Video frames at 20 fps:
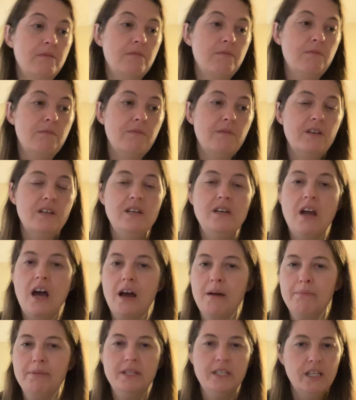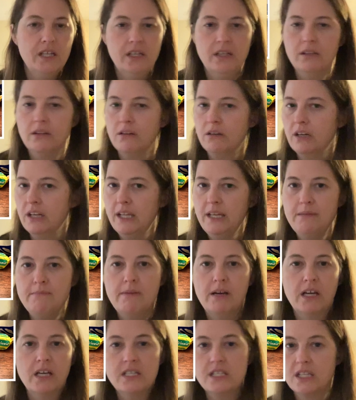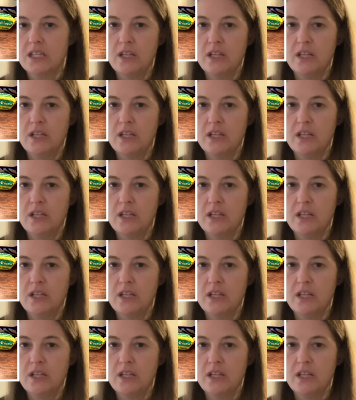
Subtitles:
Not particularly because